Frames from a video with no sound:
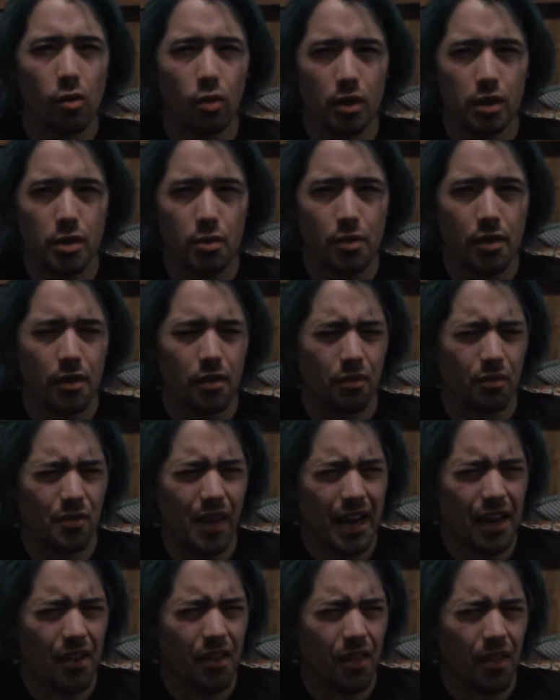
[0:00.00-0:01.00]
or doing the
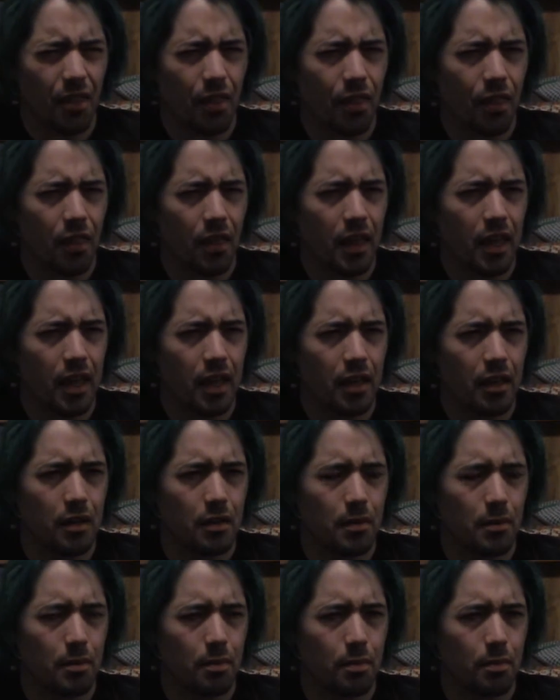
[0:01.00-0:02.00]
right
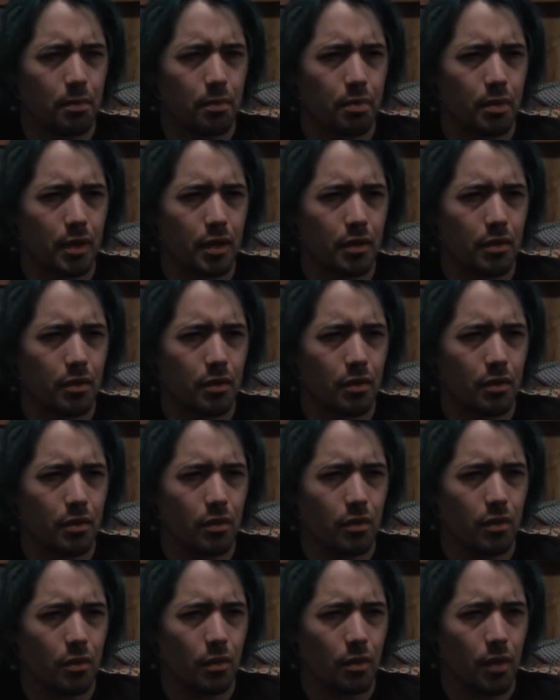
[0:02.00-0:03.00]
thing, but
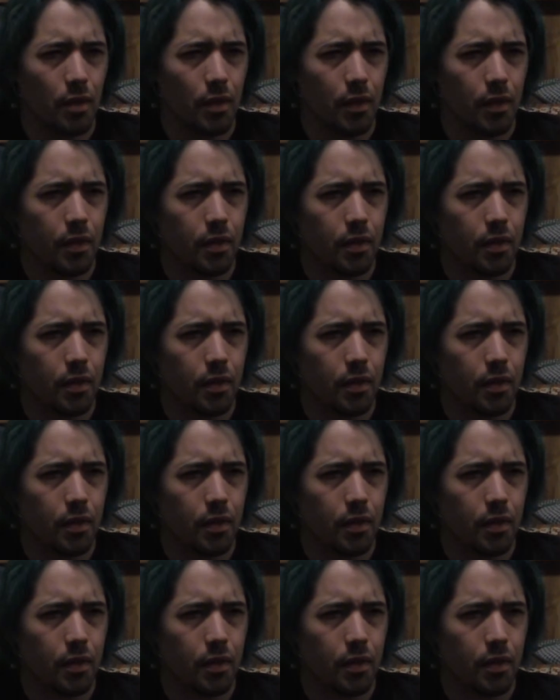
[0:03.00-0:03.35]
with,